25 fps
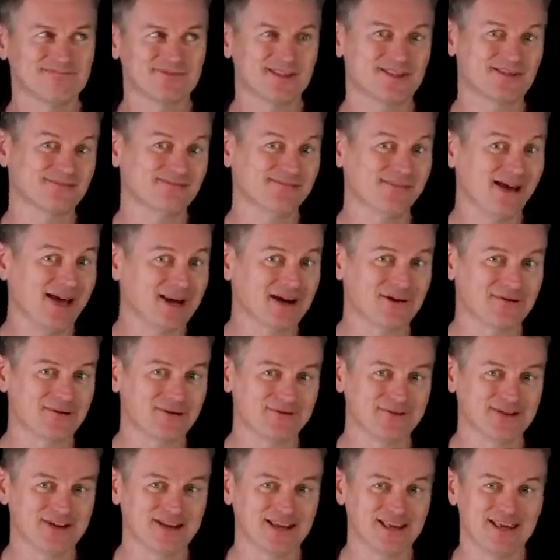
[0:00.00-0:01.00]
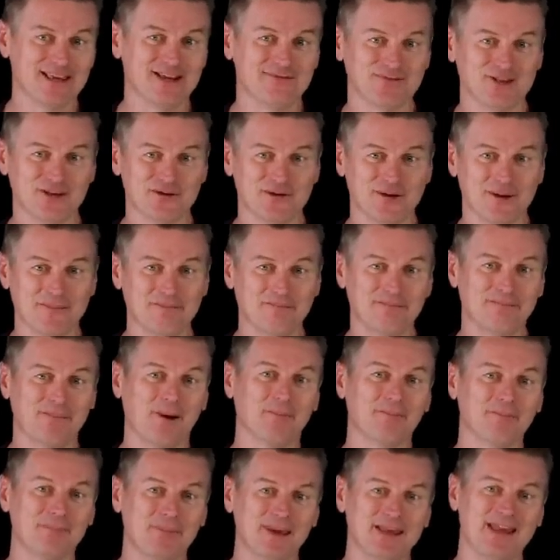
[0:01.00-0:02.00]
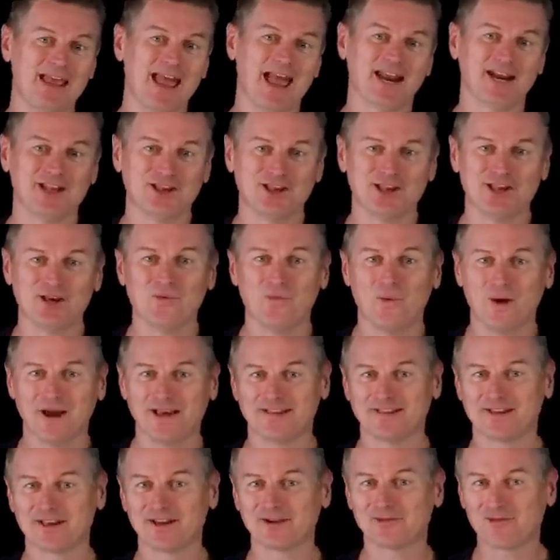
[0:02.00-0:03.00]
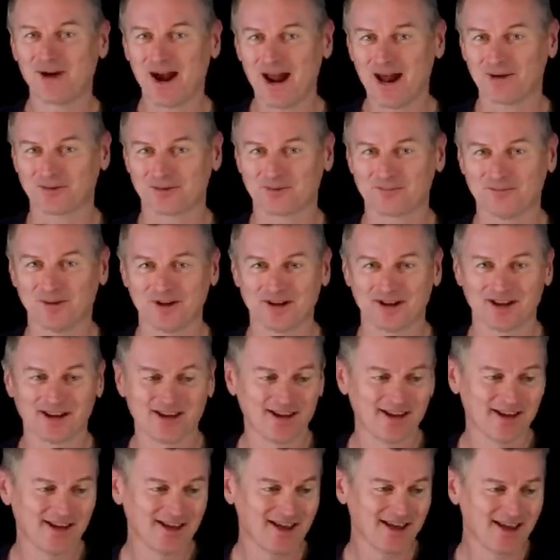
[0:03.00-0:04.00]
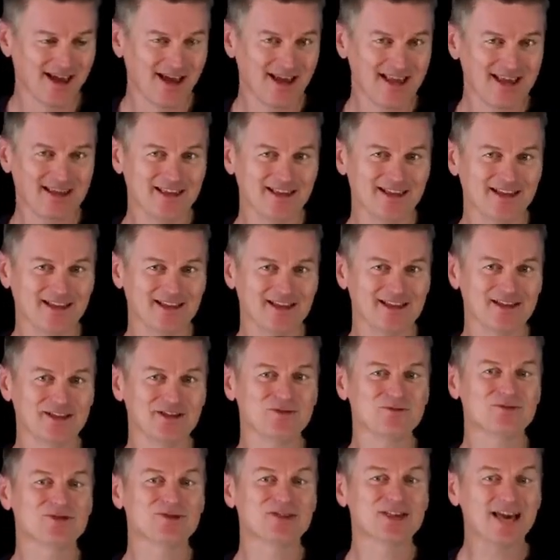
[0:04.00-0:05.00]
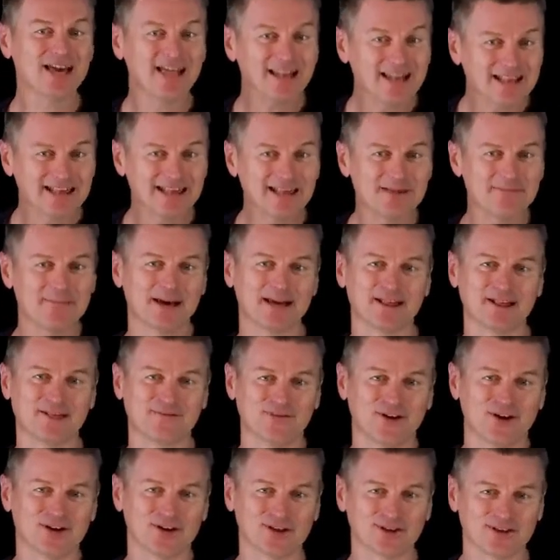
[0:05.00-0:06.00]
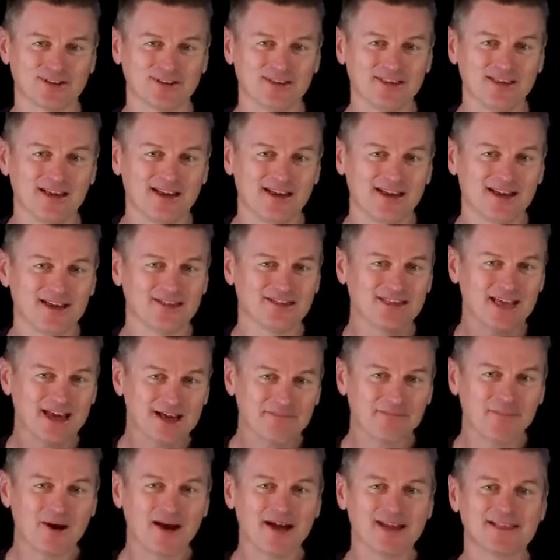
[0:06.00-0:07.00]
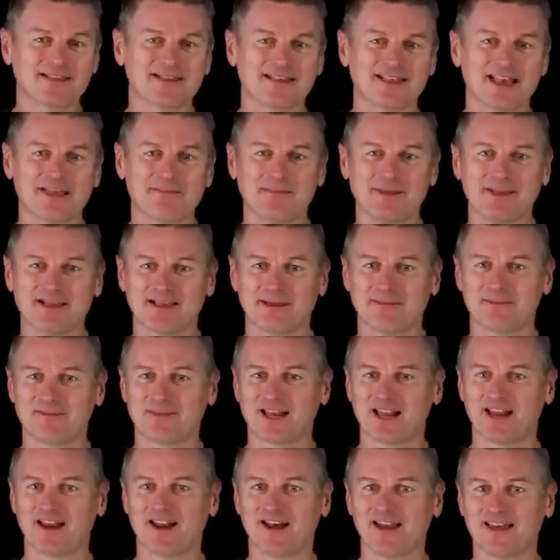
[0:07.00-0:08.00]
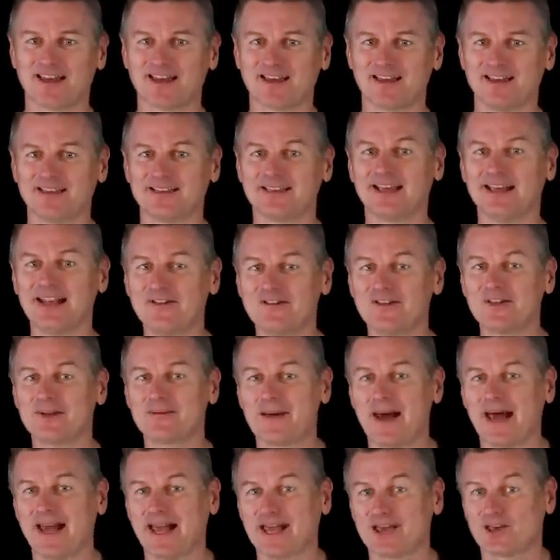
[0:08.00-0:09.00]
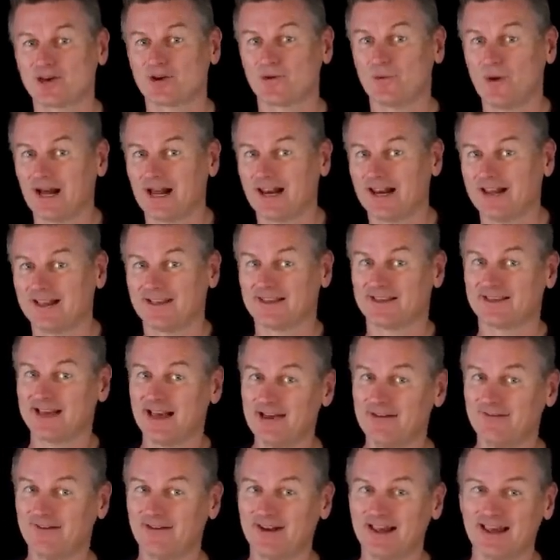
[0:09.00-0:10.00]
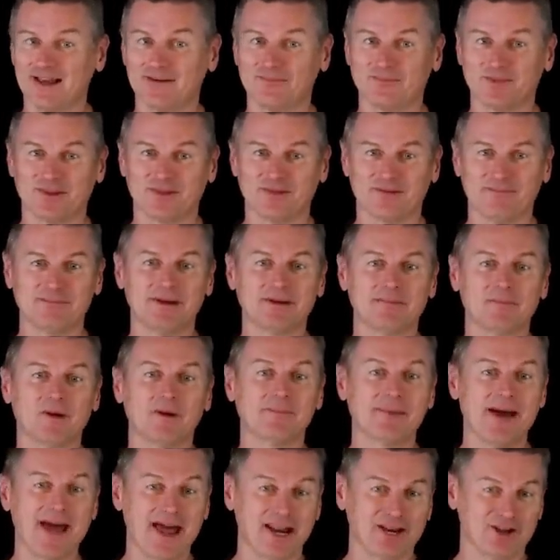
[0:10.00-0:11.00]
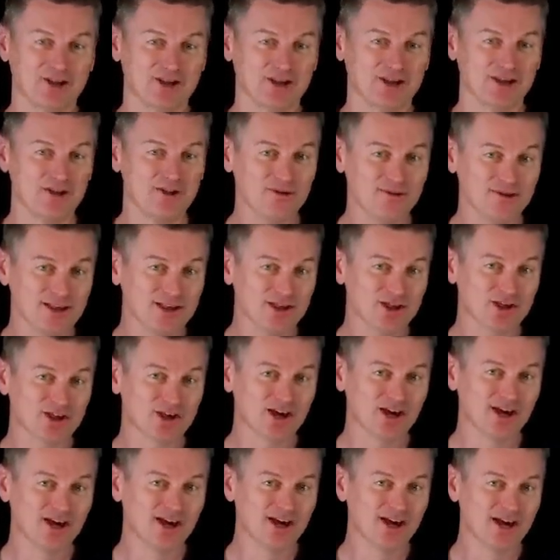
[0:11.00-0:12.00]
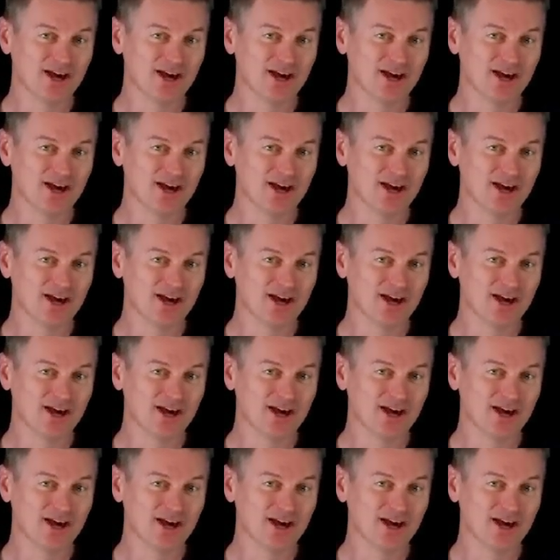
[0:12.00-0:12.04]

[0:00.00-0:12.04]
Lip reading: Doesn't matter if it gives you a bumpy, energy-wasting route. But a utility-based version, that might instead be something like deliver the package quickly and safely and with minimum energy usage,